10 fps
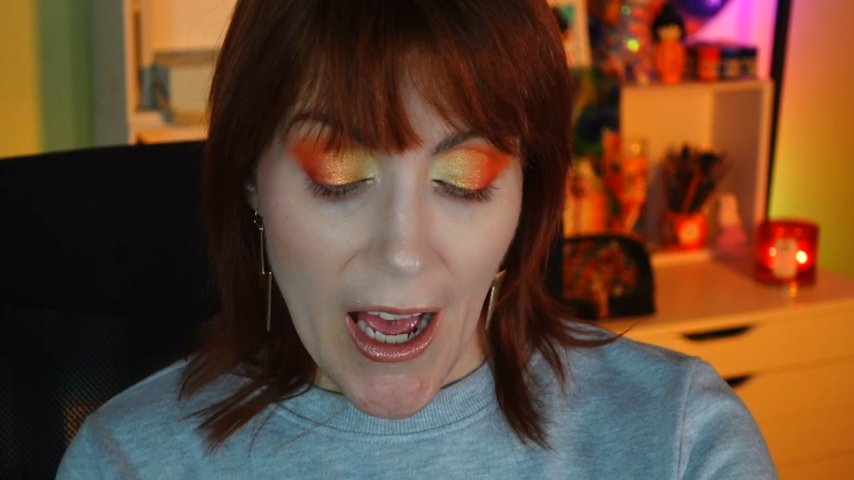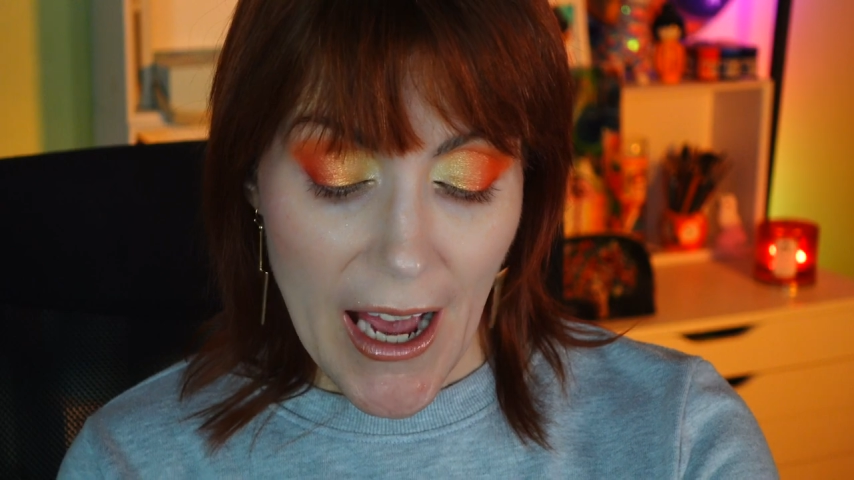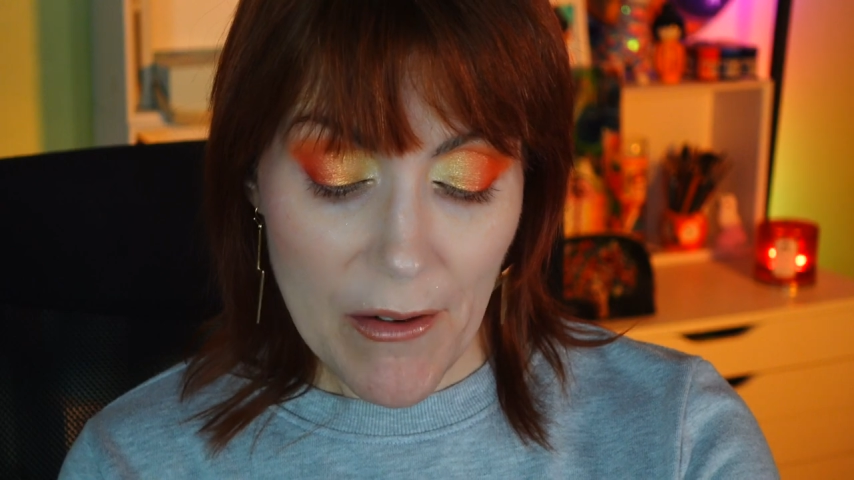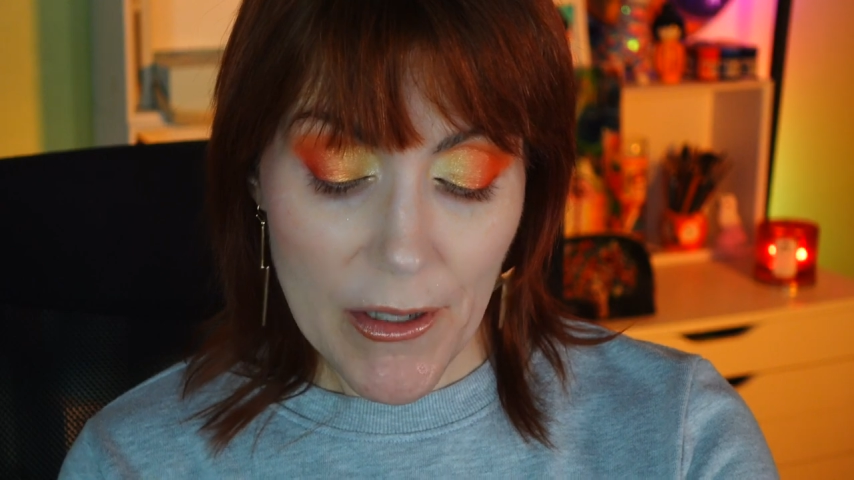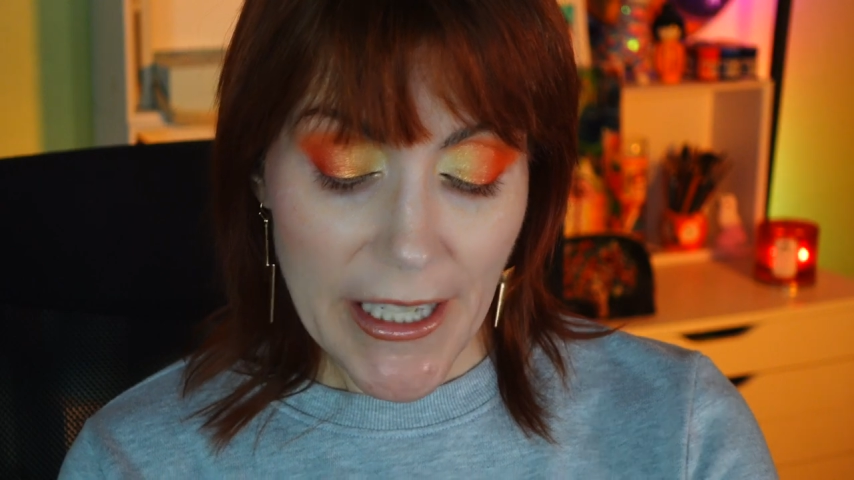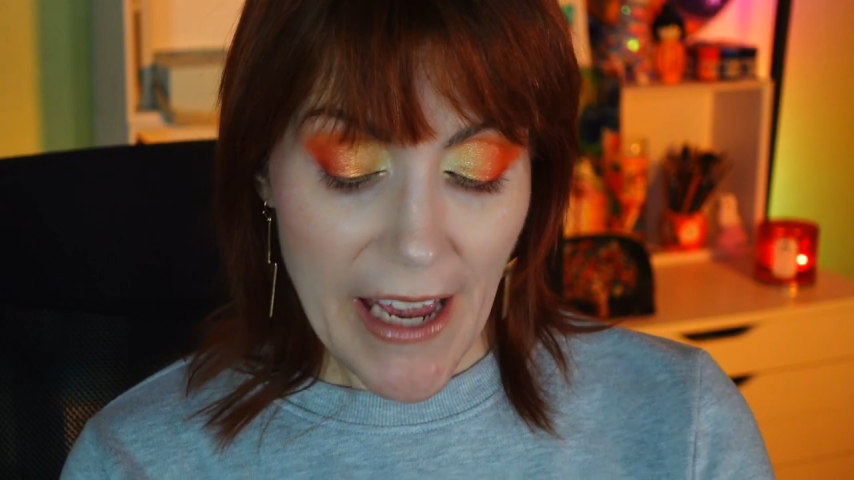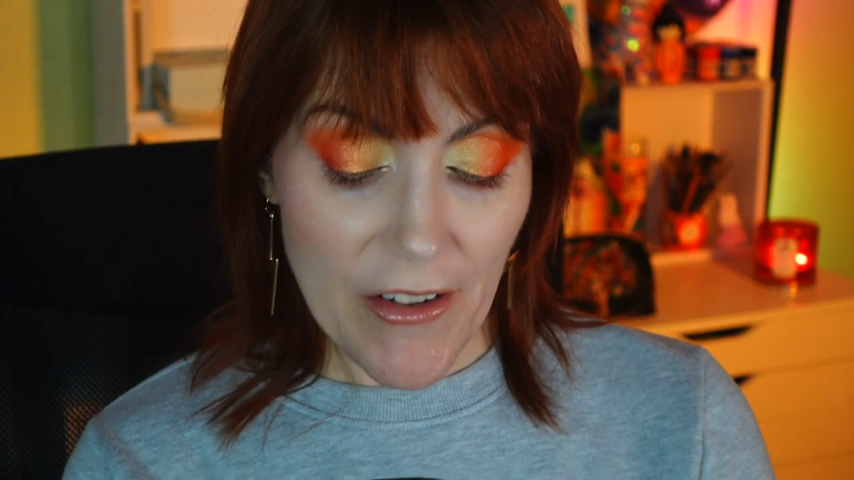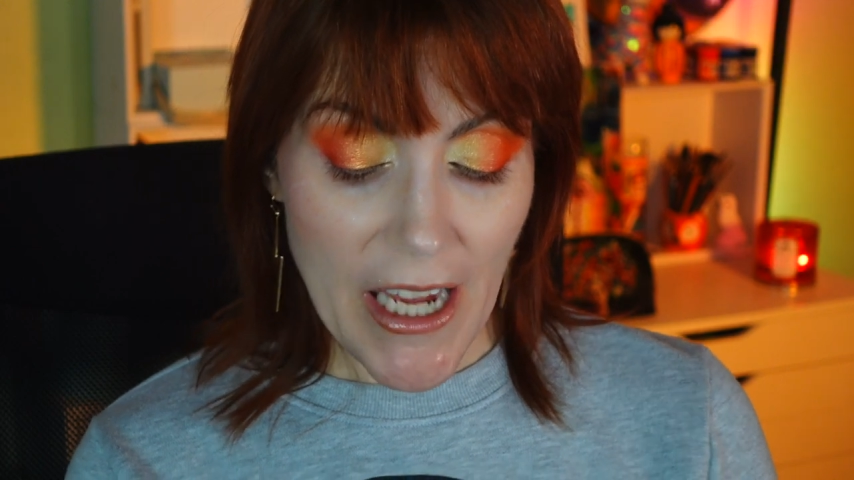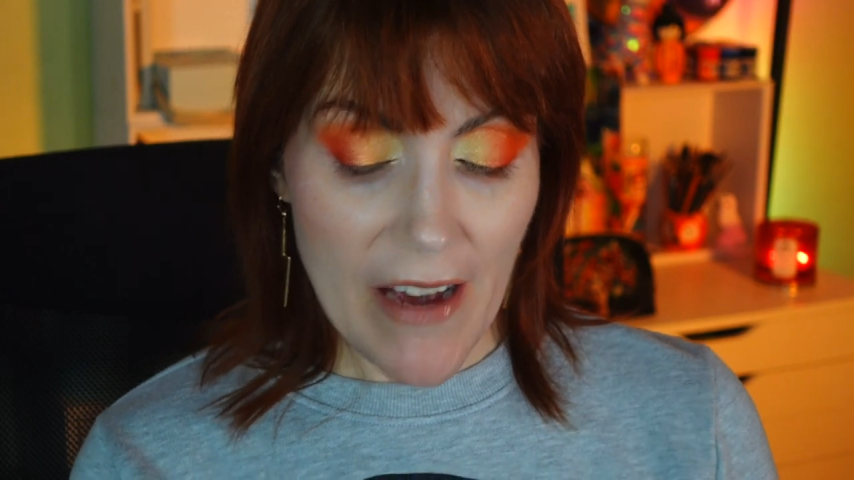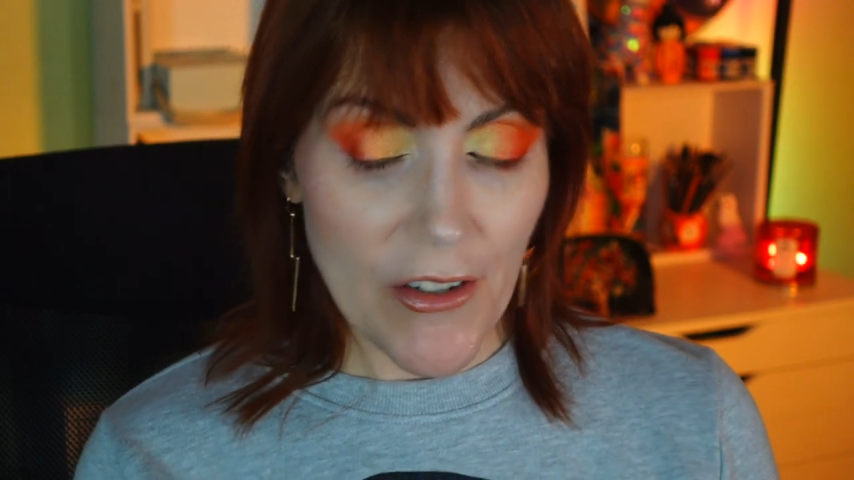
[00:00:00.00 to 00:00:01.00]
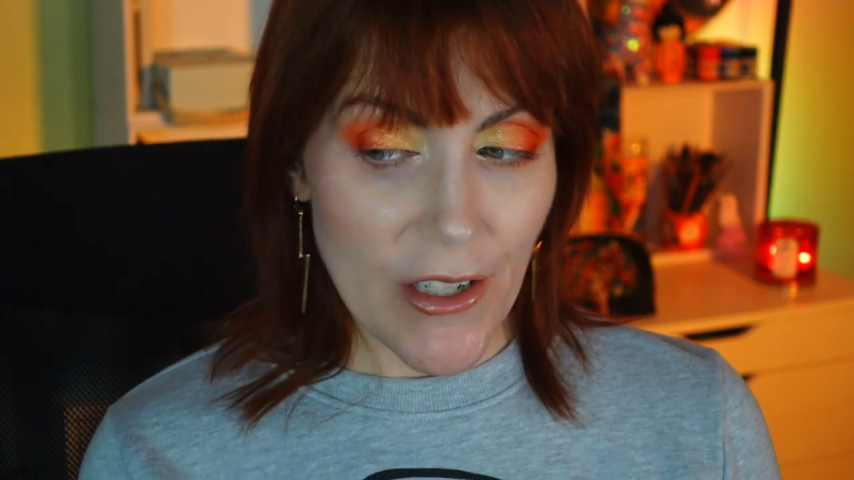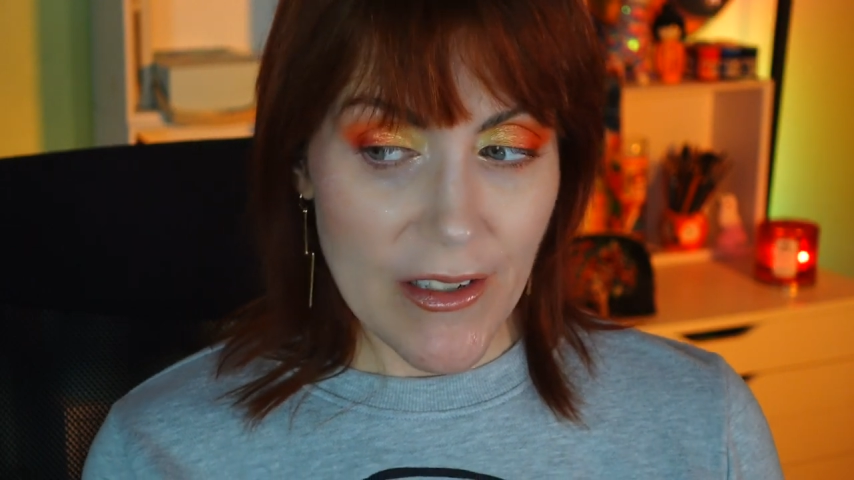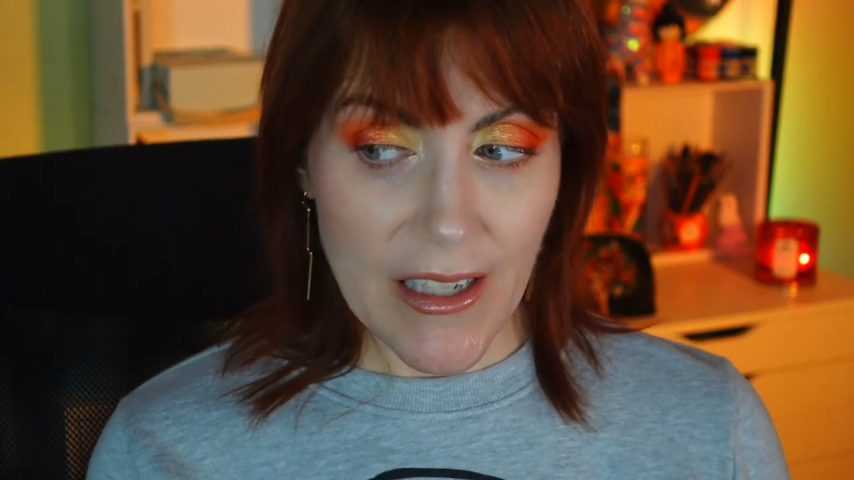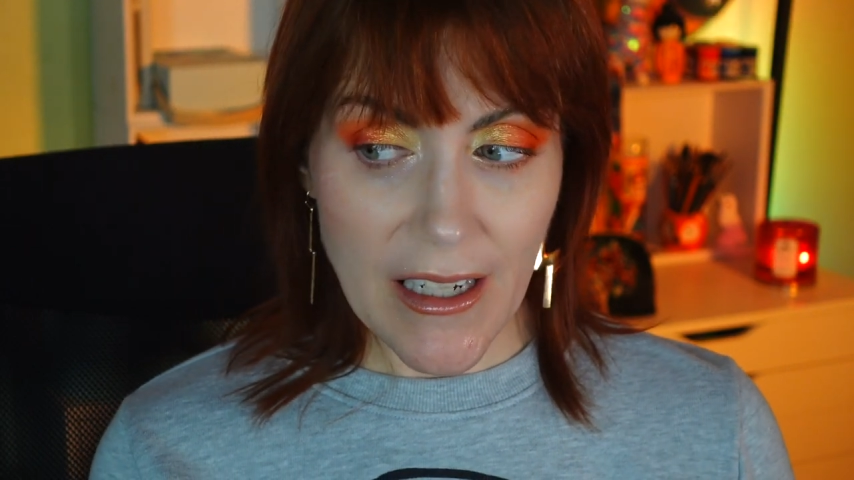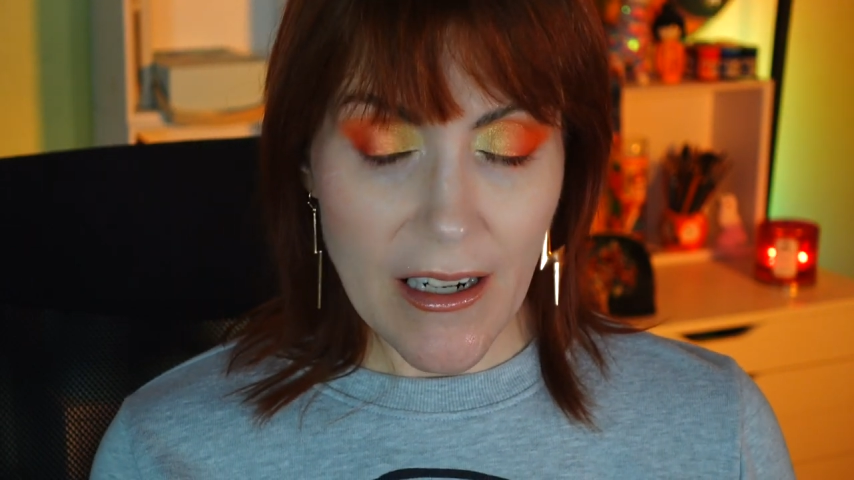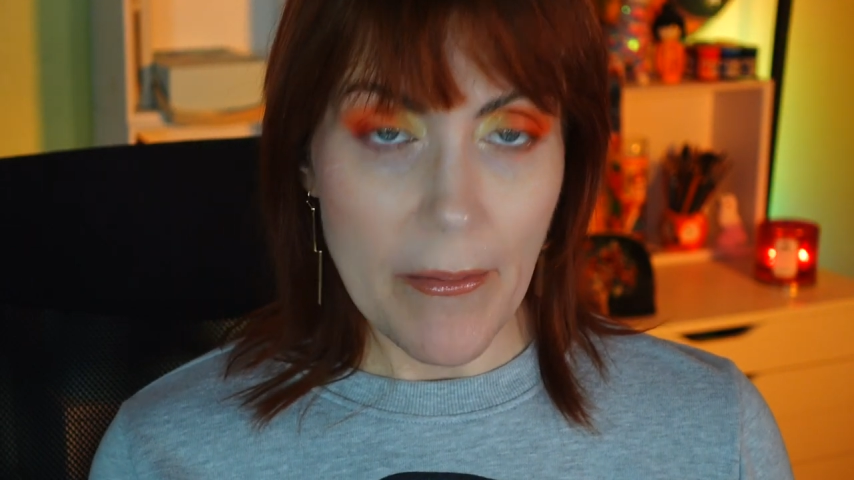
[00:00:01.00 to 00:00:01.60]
I really haven't ever seen a